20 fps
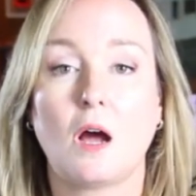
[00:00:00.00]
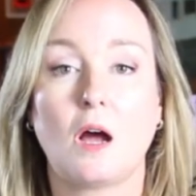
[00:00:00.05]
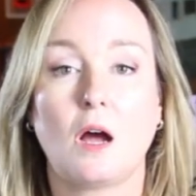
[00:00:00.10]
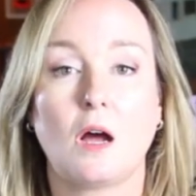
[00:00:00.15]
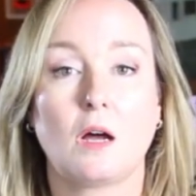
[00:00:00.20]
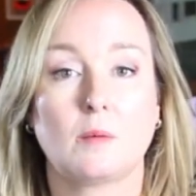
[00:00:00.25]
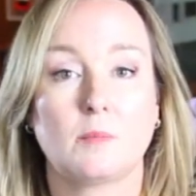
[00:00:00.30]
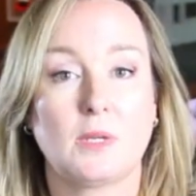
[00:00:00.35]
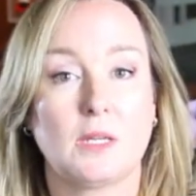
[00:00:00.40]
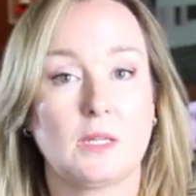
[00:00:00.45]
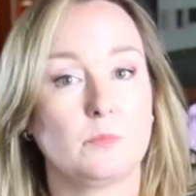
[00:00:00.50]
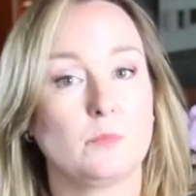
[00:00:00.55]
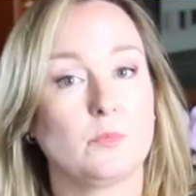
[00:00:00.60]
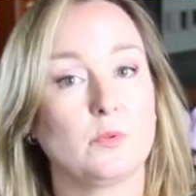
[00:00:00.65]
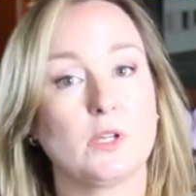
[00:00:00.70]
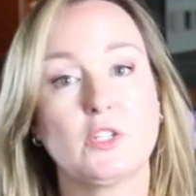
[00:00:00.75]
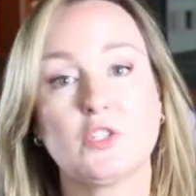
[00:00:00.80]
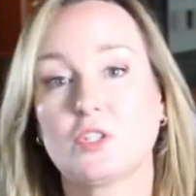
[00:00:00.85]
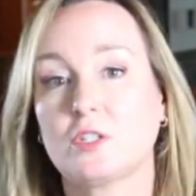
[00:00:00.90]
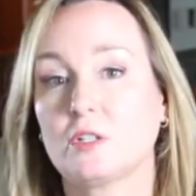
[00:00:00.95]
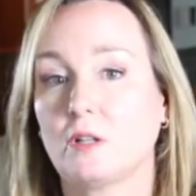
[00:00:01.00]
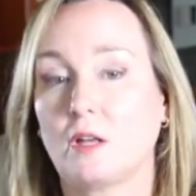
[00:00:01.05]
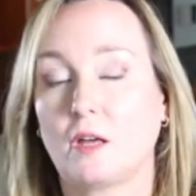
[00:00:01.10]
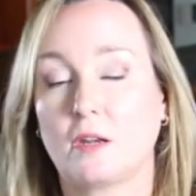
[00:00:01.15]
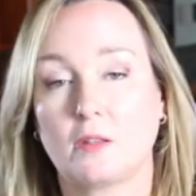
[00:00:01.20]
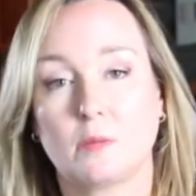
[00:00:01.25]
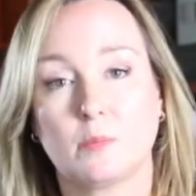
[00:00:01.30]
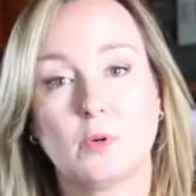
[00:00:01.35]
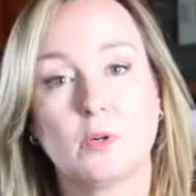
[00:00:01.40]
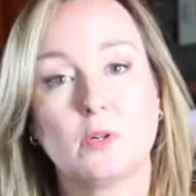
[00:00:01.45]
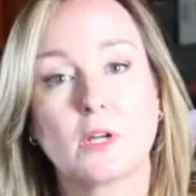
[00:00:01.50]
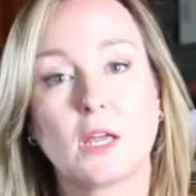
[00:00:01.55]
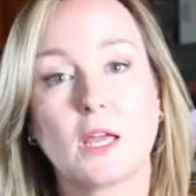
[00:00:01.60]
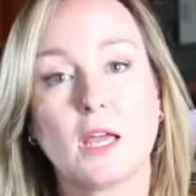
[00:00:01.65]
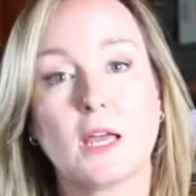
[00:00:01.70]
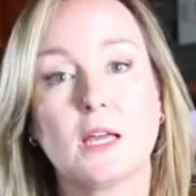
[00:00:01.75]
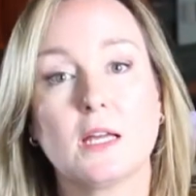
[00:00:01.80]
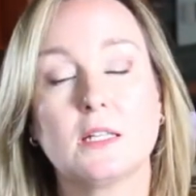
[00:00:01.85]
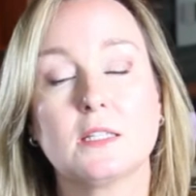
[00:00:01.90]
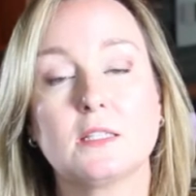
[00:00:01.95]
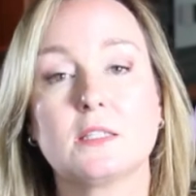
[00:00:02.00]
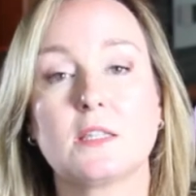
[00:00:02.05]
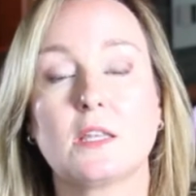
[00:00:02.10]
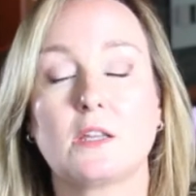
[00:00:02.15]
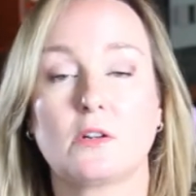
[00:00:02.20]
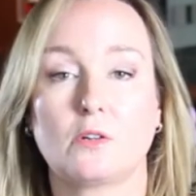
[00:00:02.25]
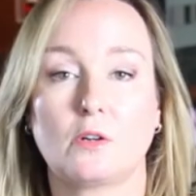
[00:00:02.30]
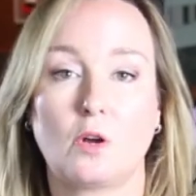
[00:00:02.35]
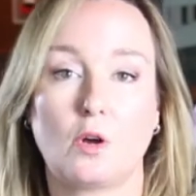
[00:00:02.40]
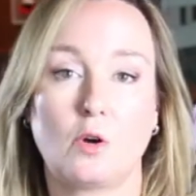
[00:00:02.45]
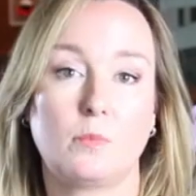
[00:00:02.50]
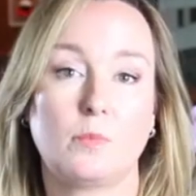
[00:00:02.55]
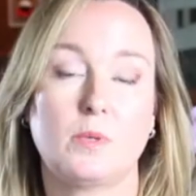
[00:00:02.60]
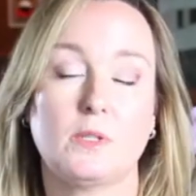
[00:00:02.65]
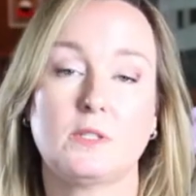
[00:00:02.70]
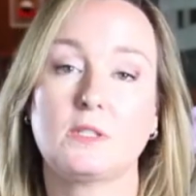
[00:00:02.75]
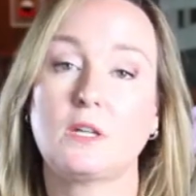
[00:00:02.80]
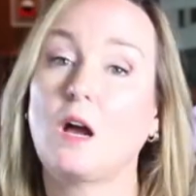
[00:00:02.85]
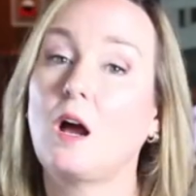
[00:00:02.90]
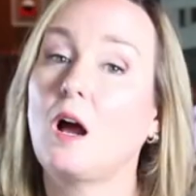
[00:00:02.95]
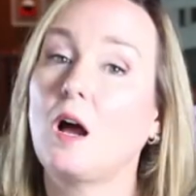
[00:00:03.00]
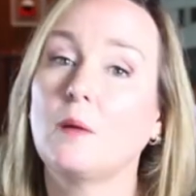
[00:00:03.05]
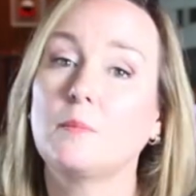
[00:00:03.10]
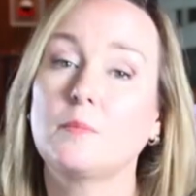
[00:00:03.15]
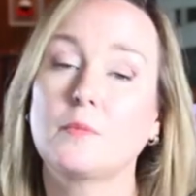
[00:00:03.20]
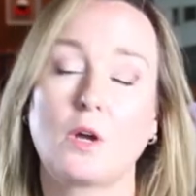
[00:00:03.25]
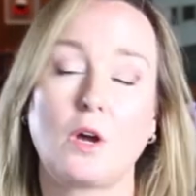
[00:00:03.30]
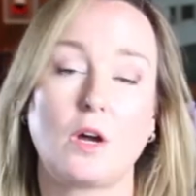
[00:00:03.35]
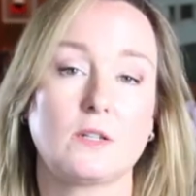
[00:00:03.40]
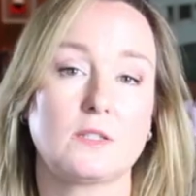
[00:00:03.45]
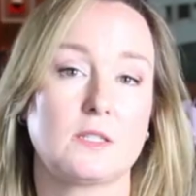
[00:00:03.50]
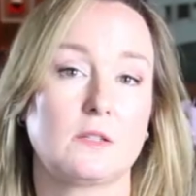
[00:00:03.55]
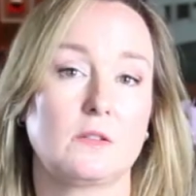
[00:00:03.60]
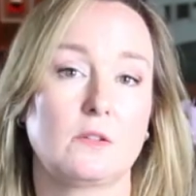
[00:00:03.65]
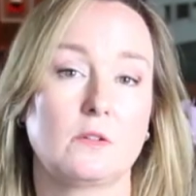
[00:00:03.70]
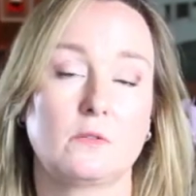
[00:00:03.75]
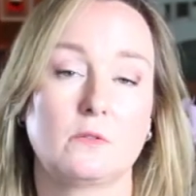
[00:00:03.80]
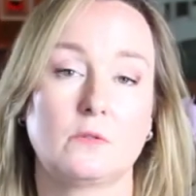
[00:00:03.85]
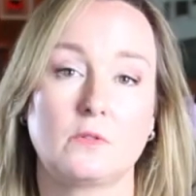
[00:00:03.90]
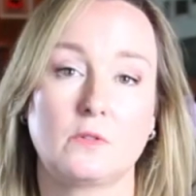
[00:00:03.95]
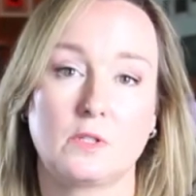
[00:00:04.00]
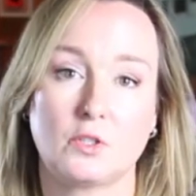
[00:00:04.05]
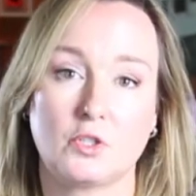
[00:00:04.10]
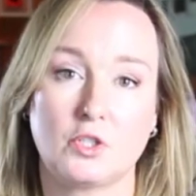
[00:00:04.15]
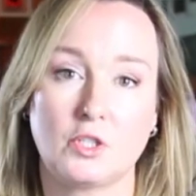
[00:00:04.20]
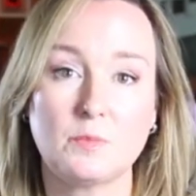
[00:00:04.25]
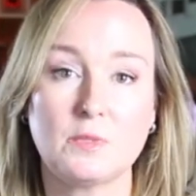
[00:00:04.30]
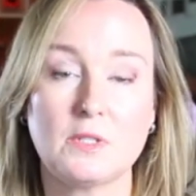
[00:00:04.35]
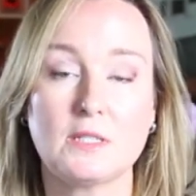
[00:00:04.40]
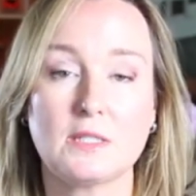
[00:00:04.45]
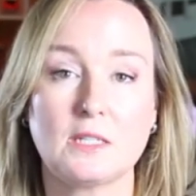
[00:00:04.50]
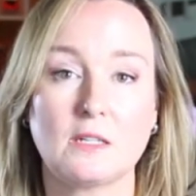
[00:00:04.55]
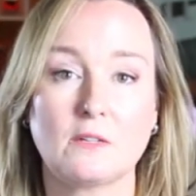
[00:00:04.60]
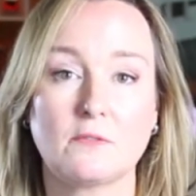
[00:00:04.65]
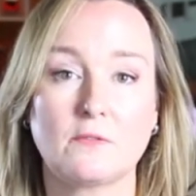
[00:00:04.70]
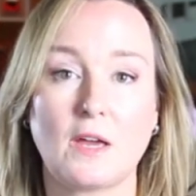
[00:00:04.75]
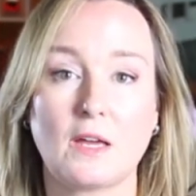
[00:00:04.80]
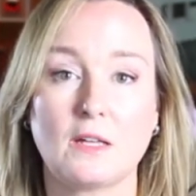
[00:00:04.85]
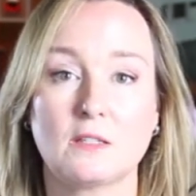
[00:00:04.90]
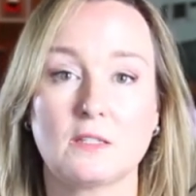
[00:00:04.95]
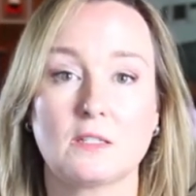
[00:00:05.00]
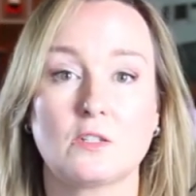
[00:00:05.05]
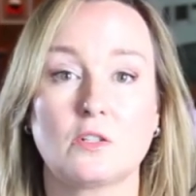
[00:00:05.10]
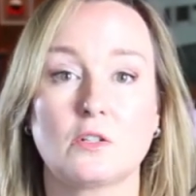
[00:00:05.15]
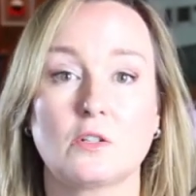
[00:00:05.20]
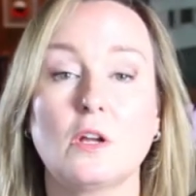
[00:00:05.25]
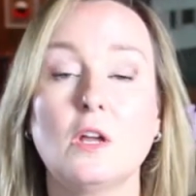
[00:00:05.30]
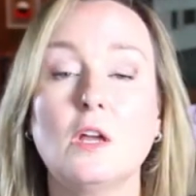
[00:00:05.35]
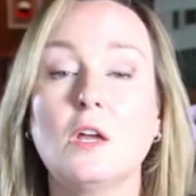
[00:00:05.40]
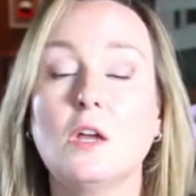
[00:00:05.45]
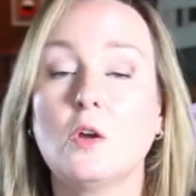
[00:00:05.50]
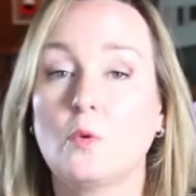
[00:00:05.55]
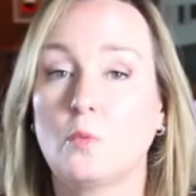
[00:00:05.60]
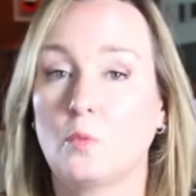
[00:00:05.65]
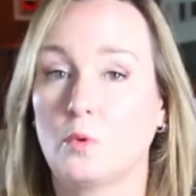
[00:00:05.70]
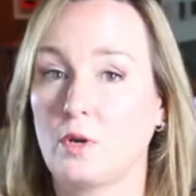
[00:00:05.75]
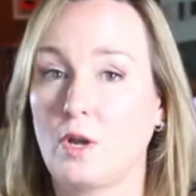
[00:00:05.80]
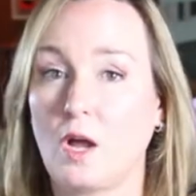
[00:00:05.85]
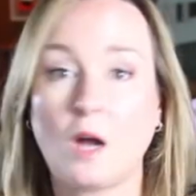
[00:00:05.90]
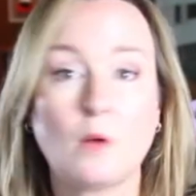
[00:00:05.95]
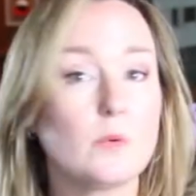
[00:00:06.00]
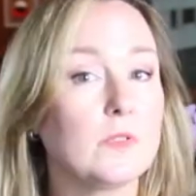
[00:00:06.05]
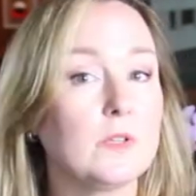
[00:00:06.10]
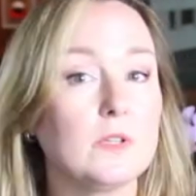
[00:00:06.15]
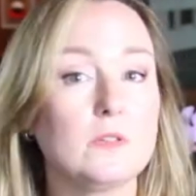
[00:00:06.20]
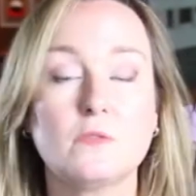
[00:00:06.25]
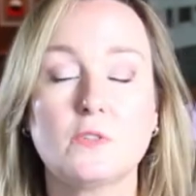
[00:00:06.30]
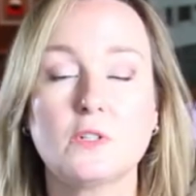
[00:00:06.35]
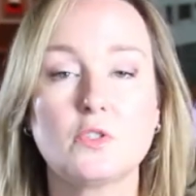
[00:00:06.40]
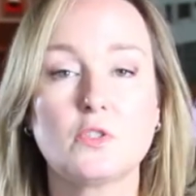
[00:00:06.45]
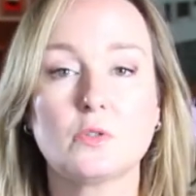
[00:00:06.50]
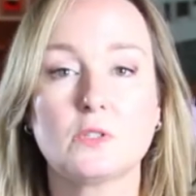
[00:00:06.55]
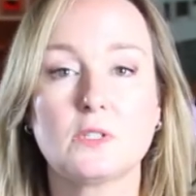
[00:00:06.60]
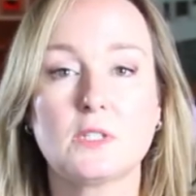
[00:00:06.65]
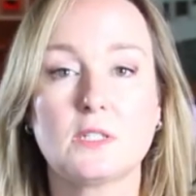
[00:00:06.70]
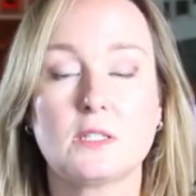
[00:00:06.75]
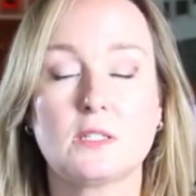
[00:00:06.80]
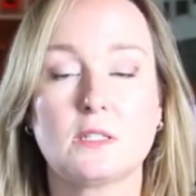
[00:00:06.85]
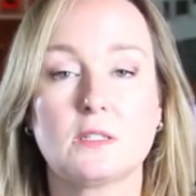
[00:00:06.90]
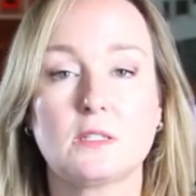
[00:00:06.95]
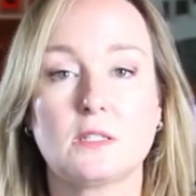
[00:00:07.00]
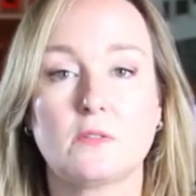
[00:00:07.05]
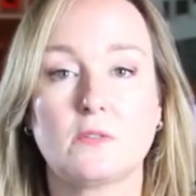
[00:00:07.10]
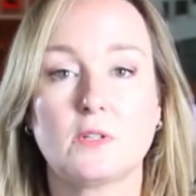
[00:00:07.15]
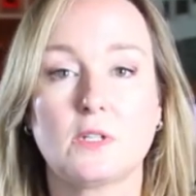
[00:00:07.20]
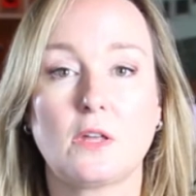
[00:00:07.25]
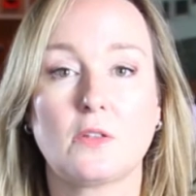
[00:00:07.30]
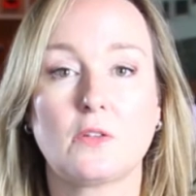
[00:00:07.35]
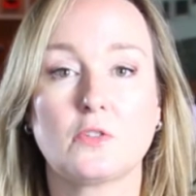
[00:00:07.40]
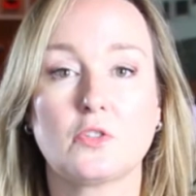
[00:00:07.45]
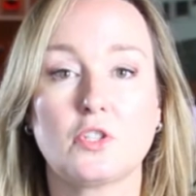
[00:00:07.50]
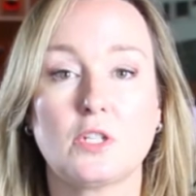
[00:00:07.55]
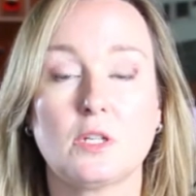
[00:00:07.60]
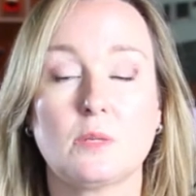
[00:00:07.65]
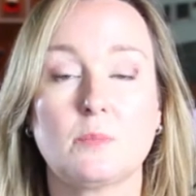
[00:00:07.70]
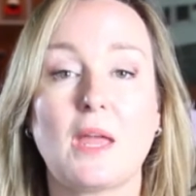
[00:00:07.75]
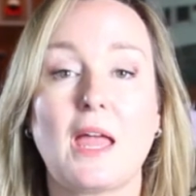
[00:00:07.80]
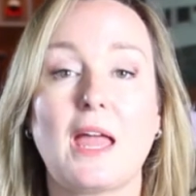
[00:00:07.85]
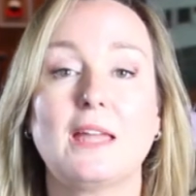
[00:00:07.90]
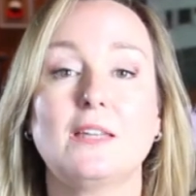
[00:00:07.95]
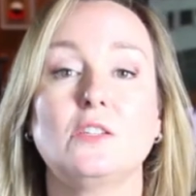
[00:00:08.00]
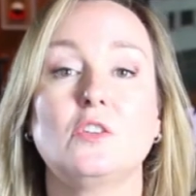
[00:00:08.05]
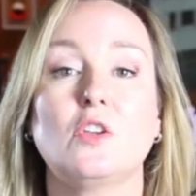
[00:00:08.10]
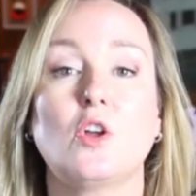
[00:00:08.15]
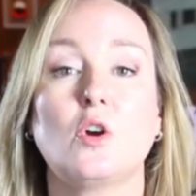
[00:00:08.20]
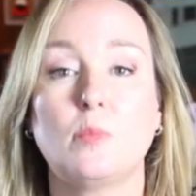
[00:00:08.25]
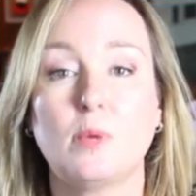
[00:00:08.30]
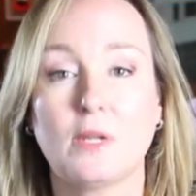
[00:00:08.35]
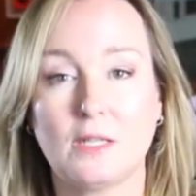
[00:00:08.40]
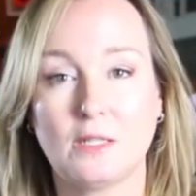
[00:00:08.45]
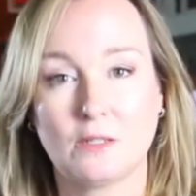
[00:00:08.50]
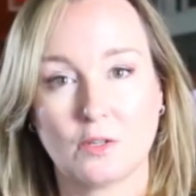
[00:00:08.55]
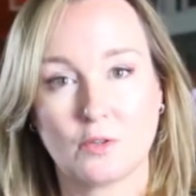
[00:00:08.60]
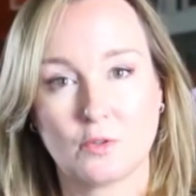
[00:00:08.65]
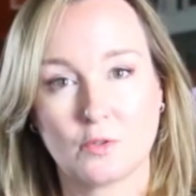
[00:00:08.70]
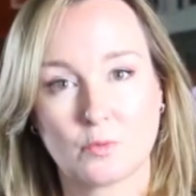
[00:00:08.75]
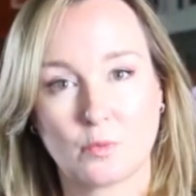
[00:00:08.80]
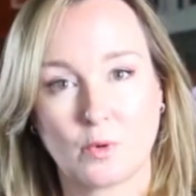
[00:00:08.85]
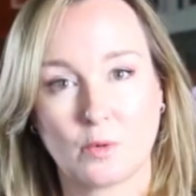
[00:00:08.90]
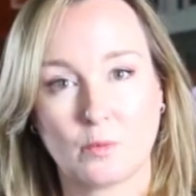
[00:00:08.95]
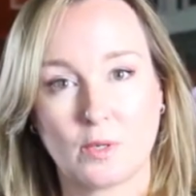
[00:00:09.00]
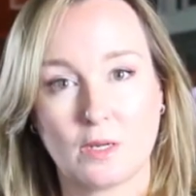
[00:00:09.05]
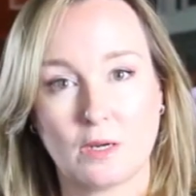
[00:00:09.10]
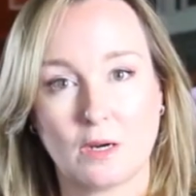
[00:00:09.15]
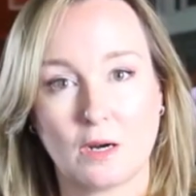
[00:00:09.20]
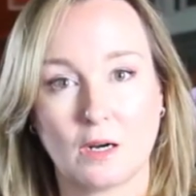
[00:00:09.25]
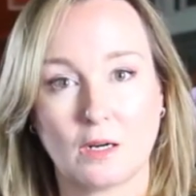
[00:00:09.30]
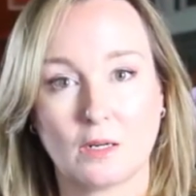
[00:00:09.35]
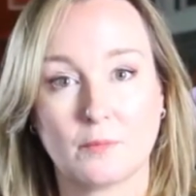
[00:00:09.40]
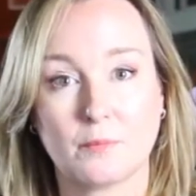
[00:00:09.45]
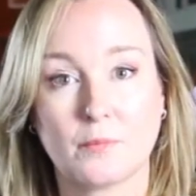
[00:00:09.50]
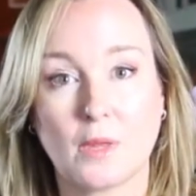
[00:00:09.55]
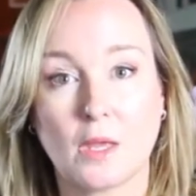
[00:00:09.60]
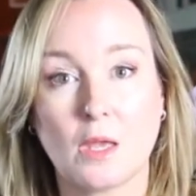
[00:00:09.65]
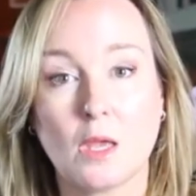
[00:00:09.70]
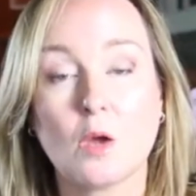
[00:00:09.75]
It breached a lot of the bulkheads that are open top, causing the ship to sink faster. We're not within visual distance of another ship, and nobody knows where we are.